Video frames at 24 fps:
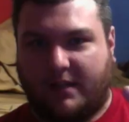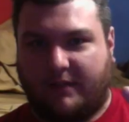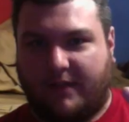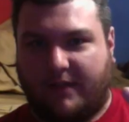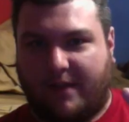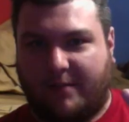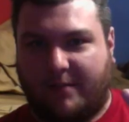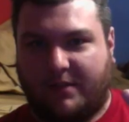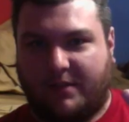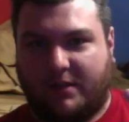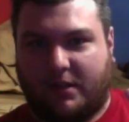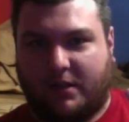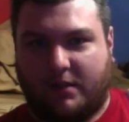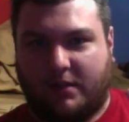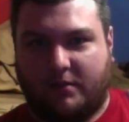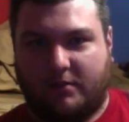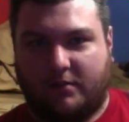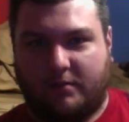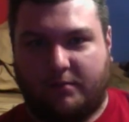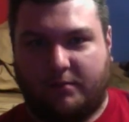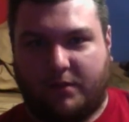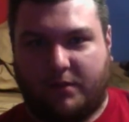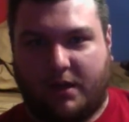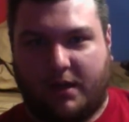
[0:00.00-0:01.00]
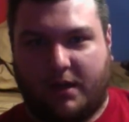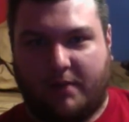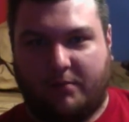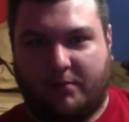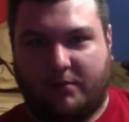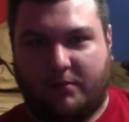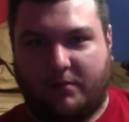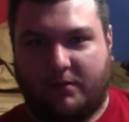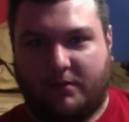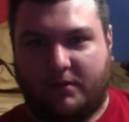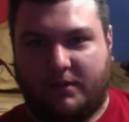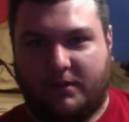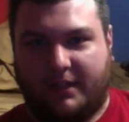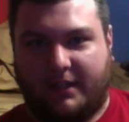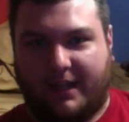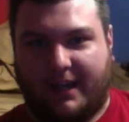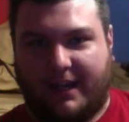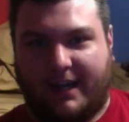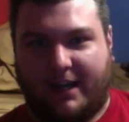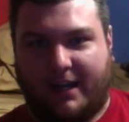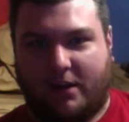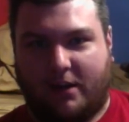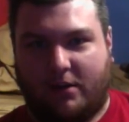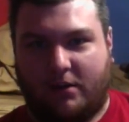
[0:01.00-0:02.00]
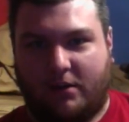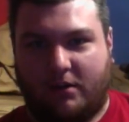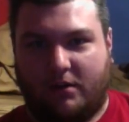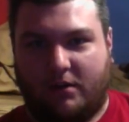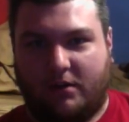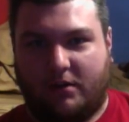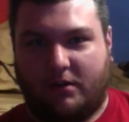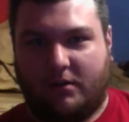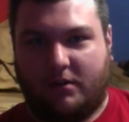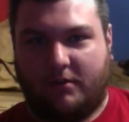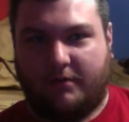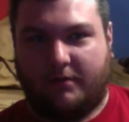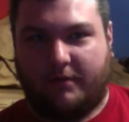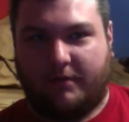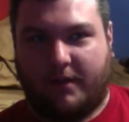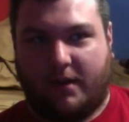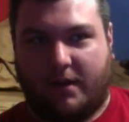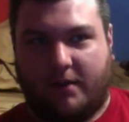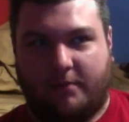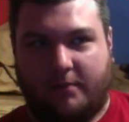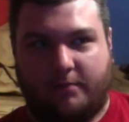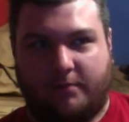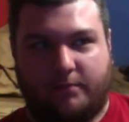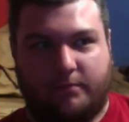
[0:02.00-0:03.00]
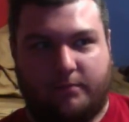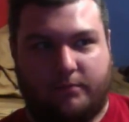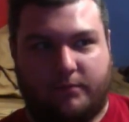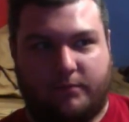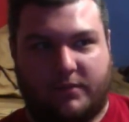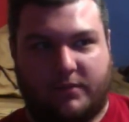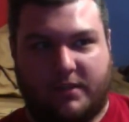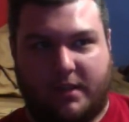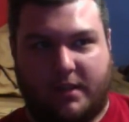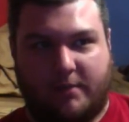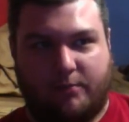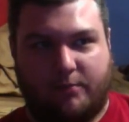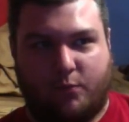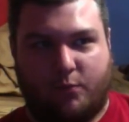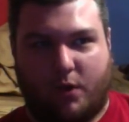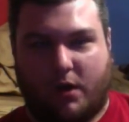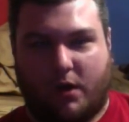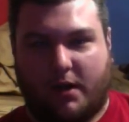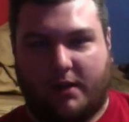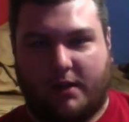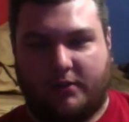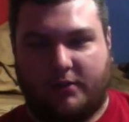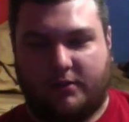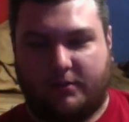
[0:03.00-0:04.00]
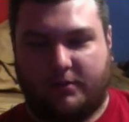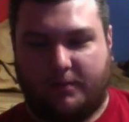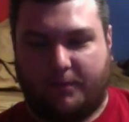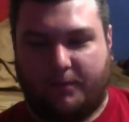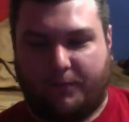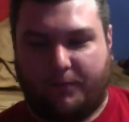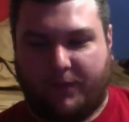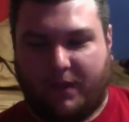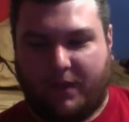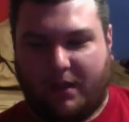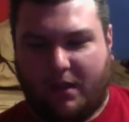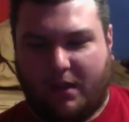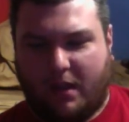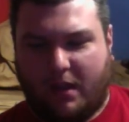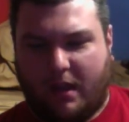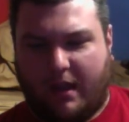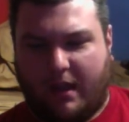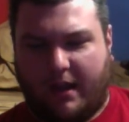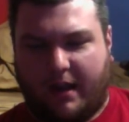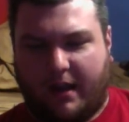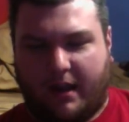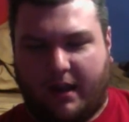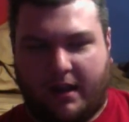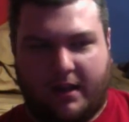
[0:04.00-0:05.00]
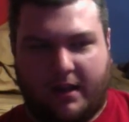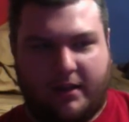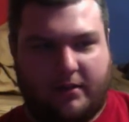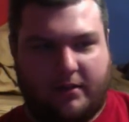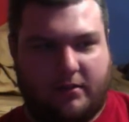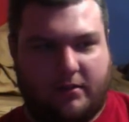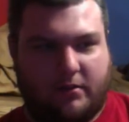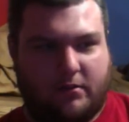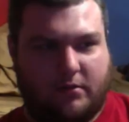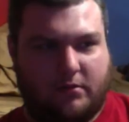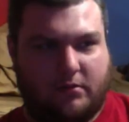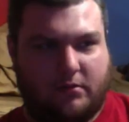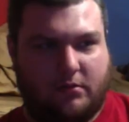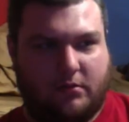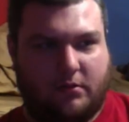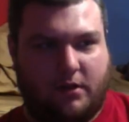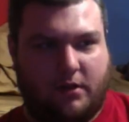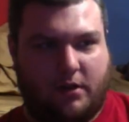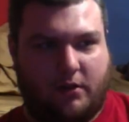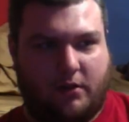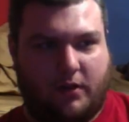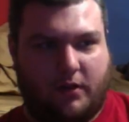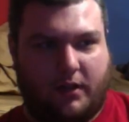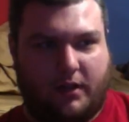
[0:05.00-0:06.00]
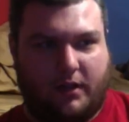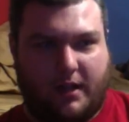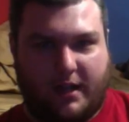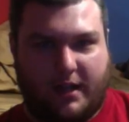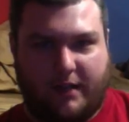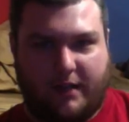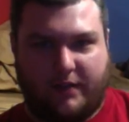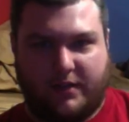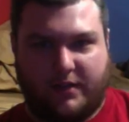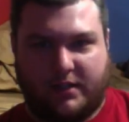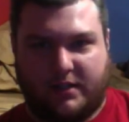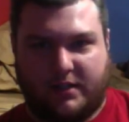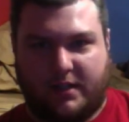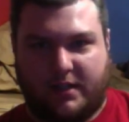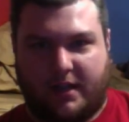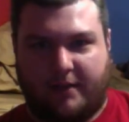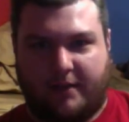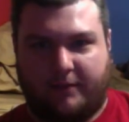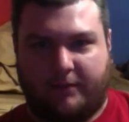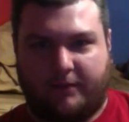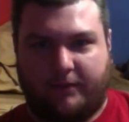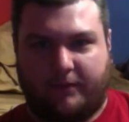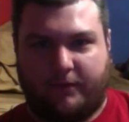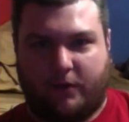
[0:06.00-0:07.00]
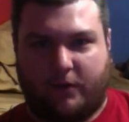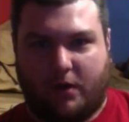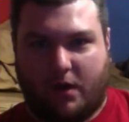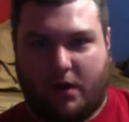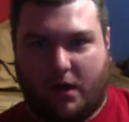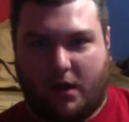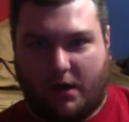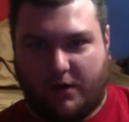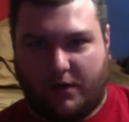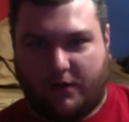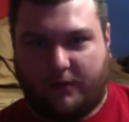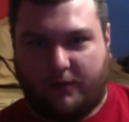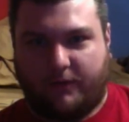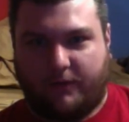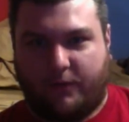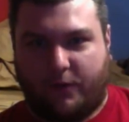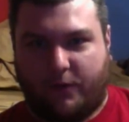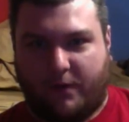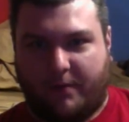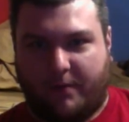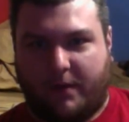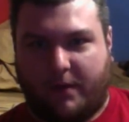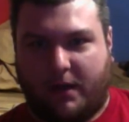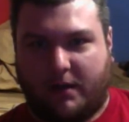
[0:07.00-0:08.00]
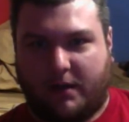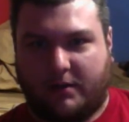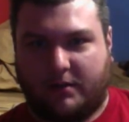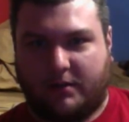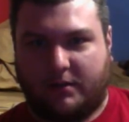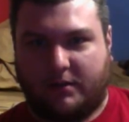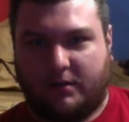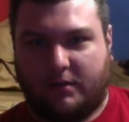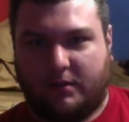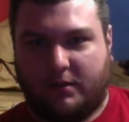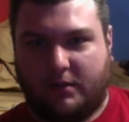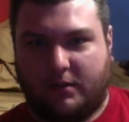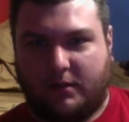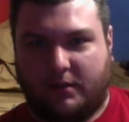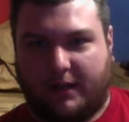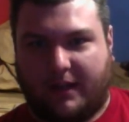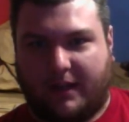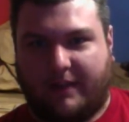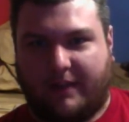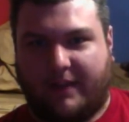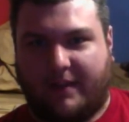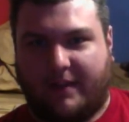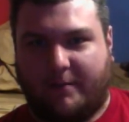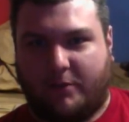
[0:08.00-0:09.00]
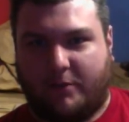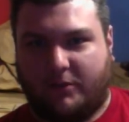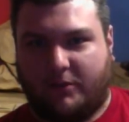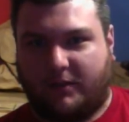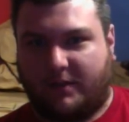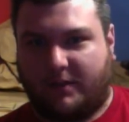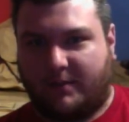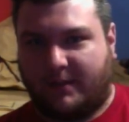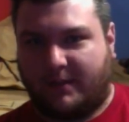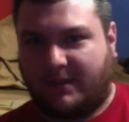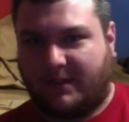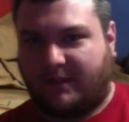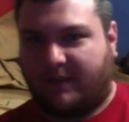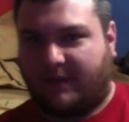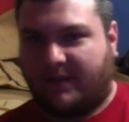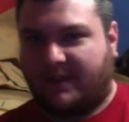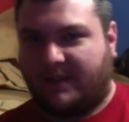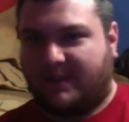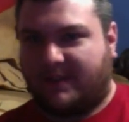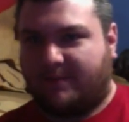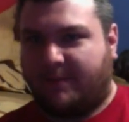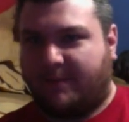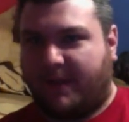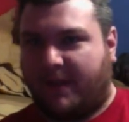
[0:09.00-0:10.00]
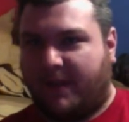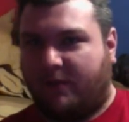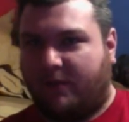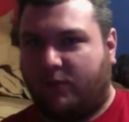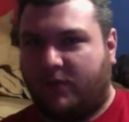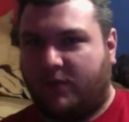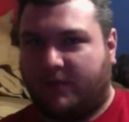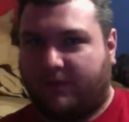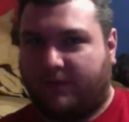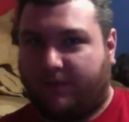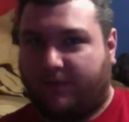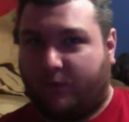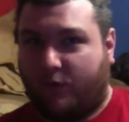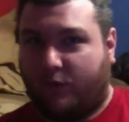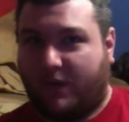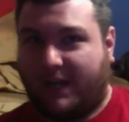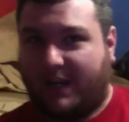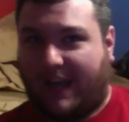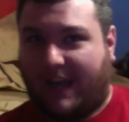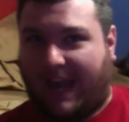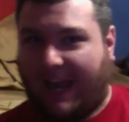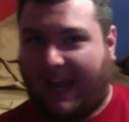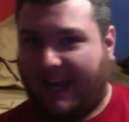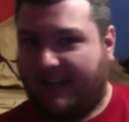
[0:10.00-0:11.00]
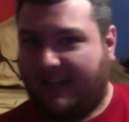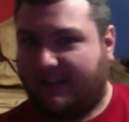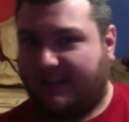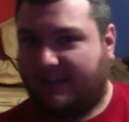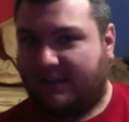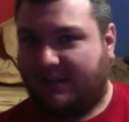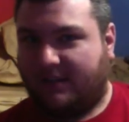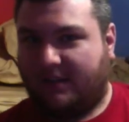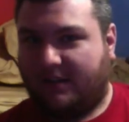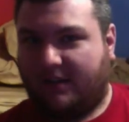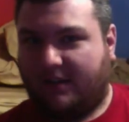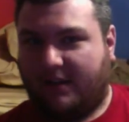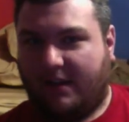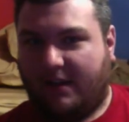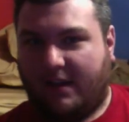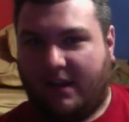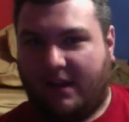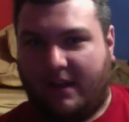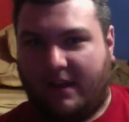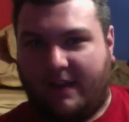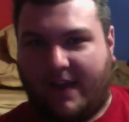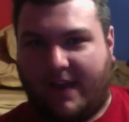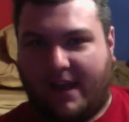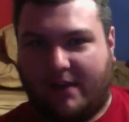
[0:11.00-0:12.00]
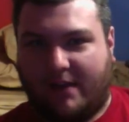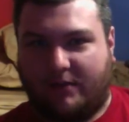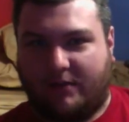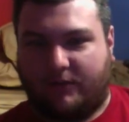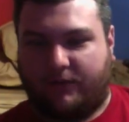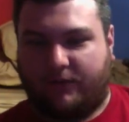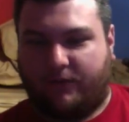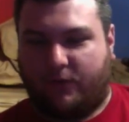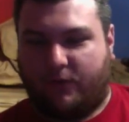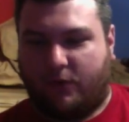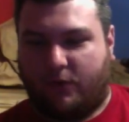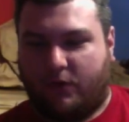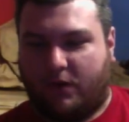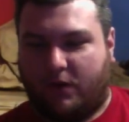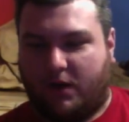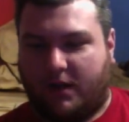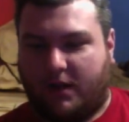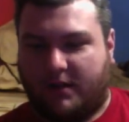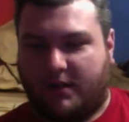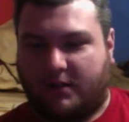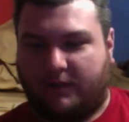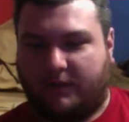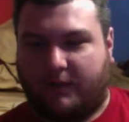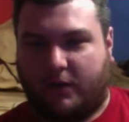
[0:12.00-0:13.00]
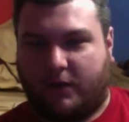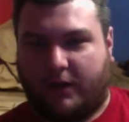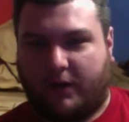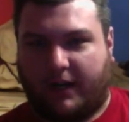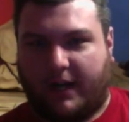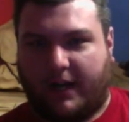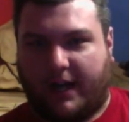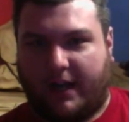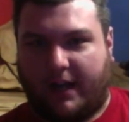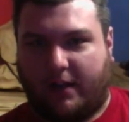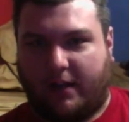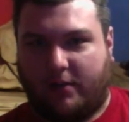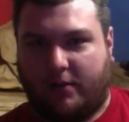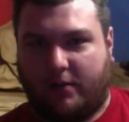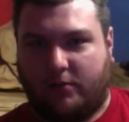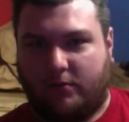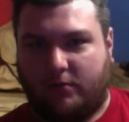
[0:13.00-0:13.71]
Amazon Prime to get here from some warehouse. And I got, you know, a lot of the stuff for under $40. Like, I think the most expensive I spent was $48, and that was for Safari Gaio.